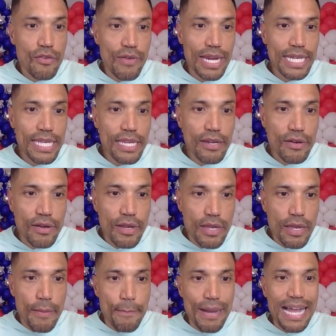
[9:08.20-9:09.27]
Right here,
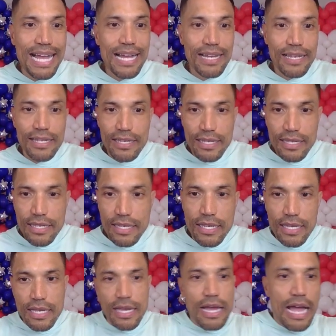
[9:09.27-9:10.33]
bang.
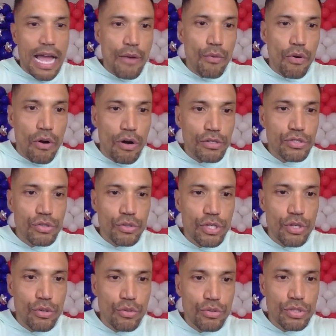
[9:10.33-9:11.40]
I will also
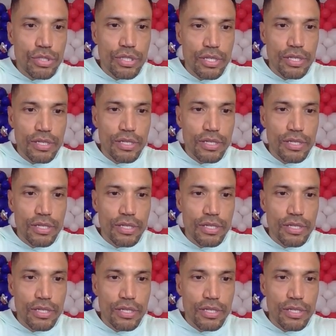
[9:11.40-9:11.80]
use